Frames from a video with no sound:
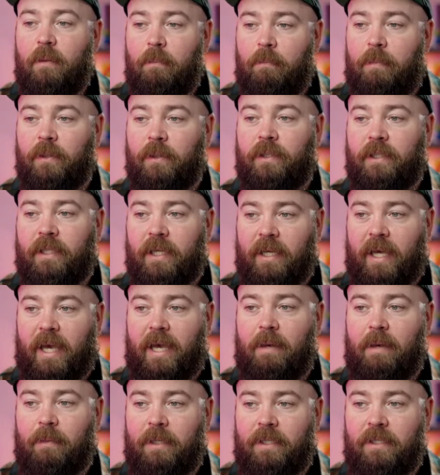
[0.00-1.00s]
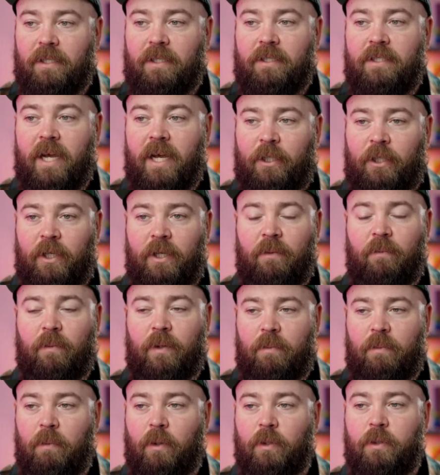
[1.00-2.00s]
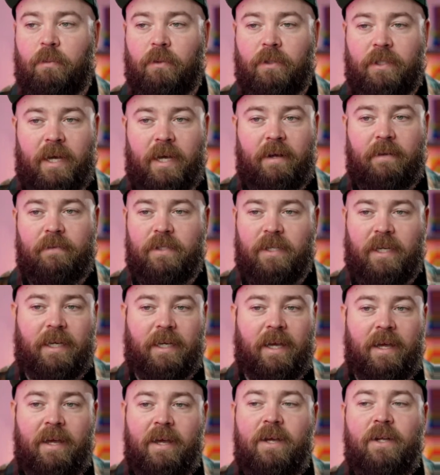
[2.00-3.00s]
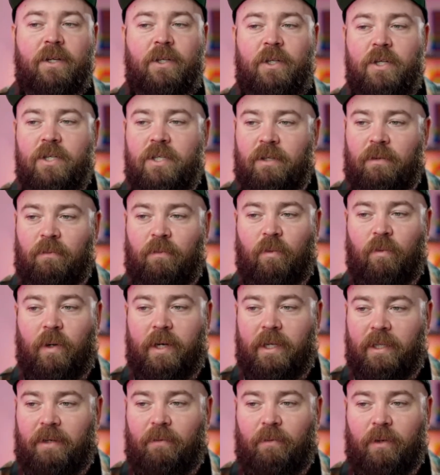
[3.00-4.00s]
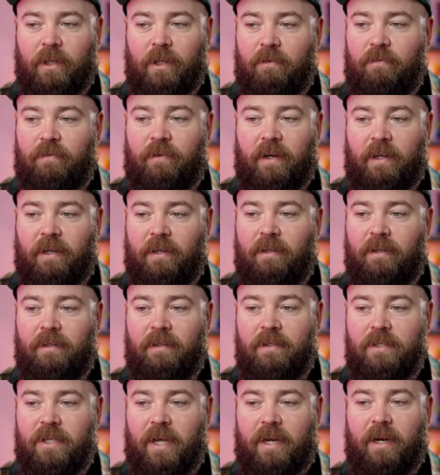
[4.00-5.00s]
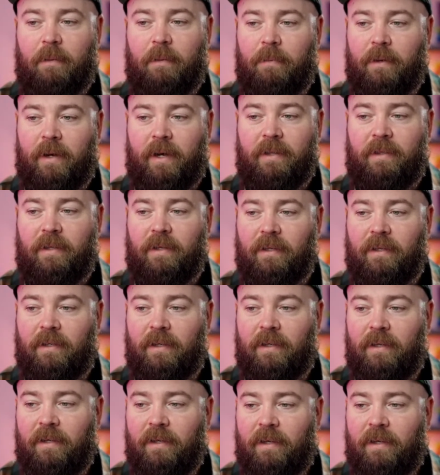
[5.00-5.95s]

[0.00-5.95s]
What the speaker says: building a game in succession with multiple devs, like just a really, really fun setup, I think.